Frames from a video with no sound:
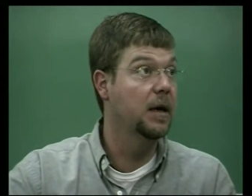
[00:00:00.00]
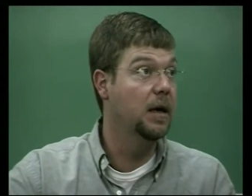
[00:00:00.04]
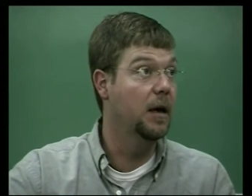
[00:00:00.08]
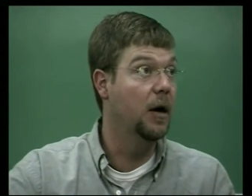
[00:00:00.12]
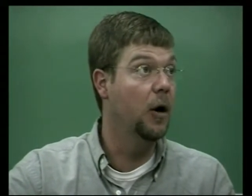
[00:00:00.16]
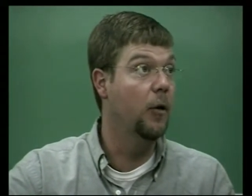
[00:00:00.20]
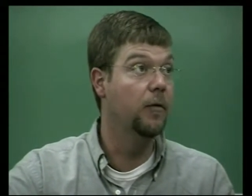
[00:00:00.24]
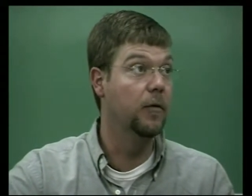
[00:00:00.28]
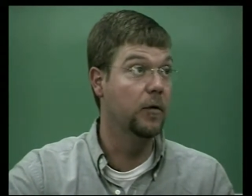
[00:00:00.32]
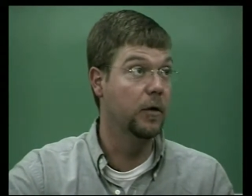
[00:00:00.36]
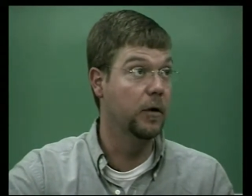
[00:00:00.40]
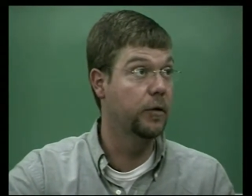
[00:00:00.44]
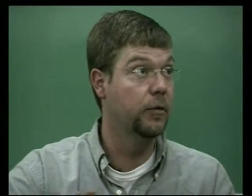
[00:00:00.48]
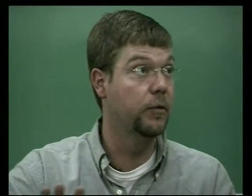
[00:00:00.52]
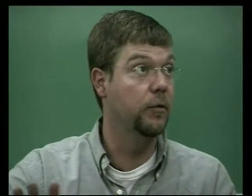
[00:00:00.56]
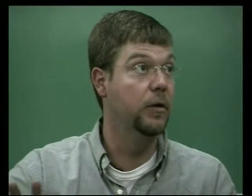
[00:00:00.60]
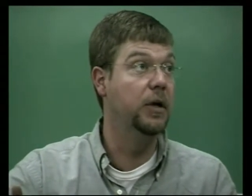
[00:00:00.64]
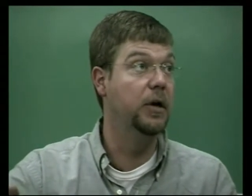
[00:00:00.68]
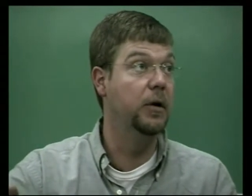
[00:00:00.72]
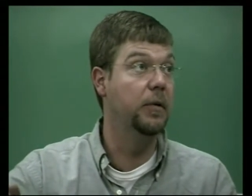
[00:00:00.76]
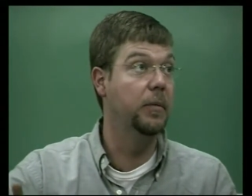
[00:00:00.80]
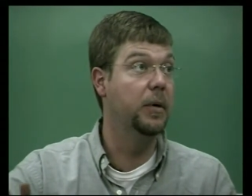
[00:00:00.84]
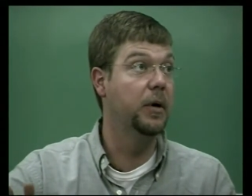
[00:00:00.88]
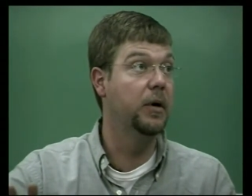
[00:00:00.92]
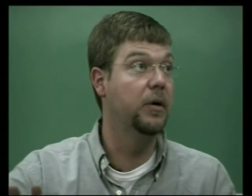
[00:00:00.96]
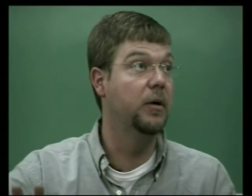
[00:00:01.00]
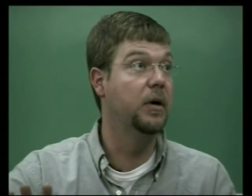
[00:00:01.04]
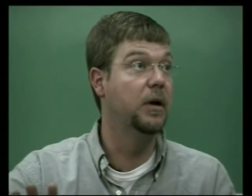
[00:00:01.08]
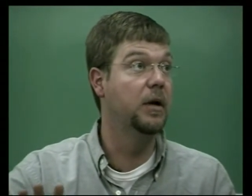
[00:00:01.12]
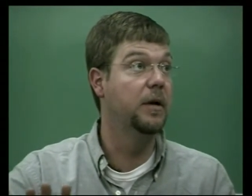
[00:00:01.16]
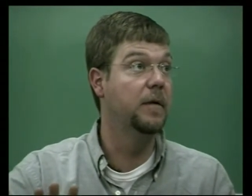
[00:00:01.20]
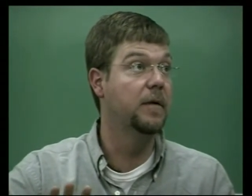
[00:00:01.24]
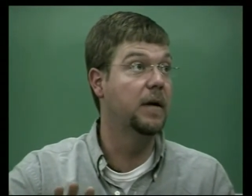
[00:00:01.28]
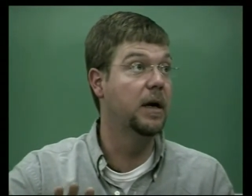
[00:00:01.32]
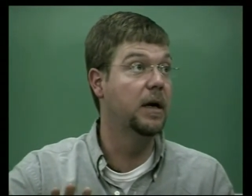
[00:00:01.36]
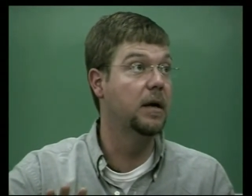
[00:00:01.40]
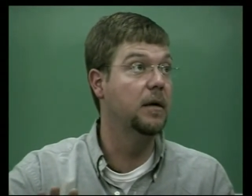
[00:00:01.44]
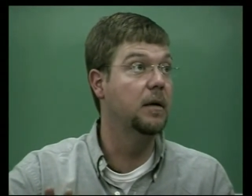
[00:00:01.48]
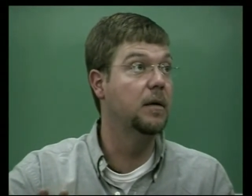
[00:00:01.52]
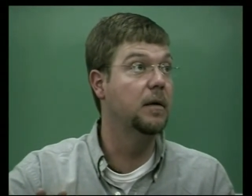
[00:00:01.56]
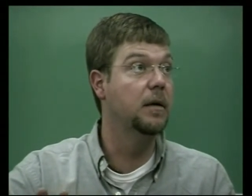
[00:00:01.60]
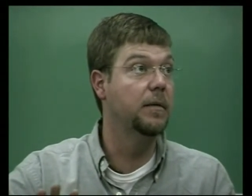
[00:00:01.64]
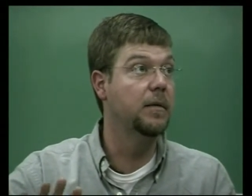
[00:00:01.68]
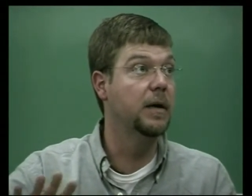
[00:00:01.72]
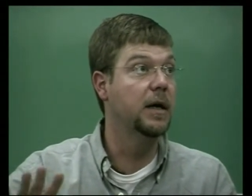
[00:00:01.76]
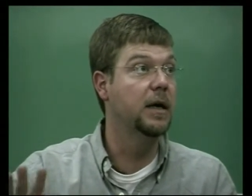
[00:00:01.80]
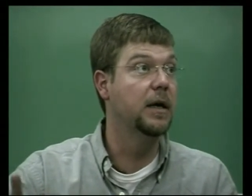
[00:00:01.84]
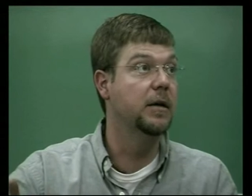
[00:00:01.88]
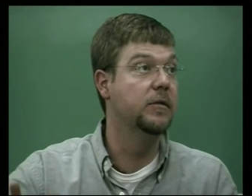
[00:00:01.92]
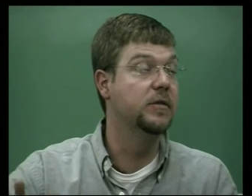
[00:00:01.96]
over a three-year period, if that, if
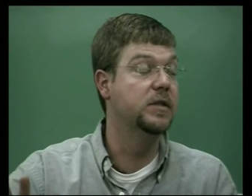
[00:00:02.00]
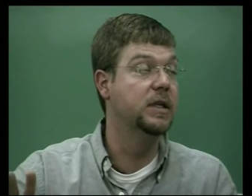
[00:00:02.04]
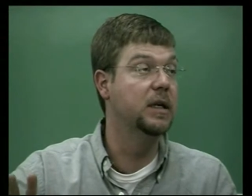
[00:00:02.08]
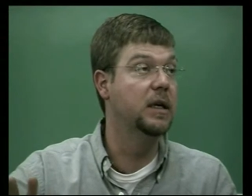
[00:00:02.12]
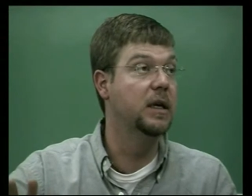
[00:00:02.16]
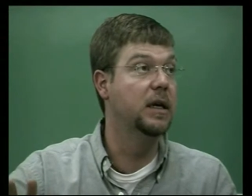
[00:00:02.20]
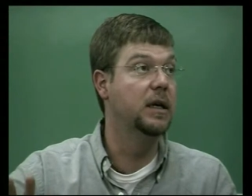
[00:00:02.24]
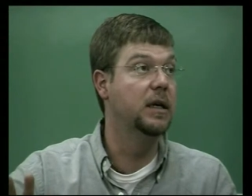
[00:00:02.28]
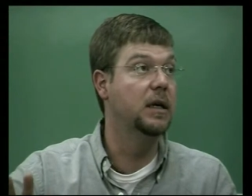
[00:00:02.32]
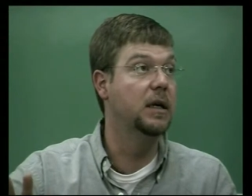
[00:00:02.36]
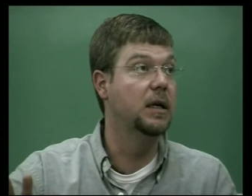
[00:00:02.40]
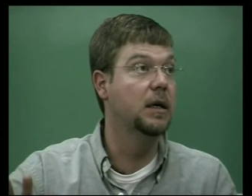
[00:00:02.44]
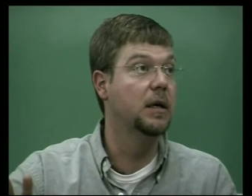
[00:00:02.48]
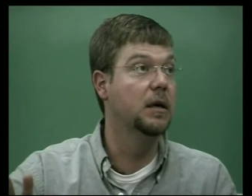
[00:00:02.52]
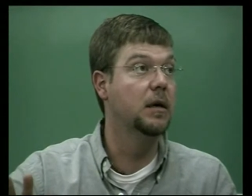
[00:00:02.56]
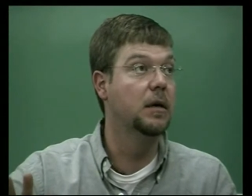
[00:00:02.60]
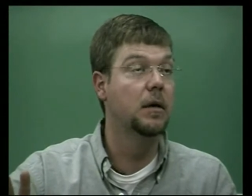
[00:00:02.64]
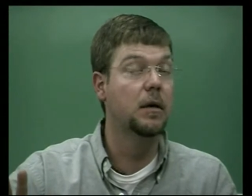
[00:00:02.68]
that gives you an idea.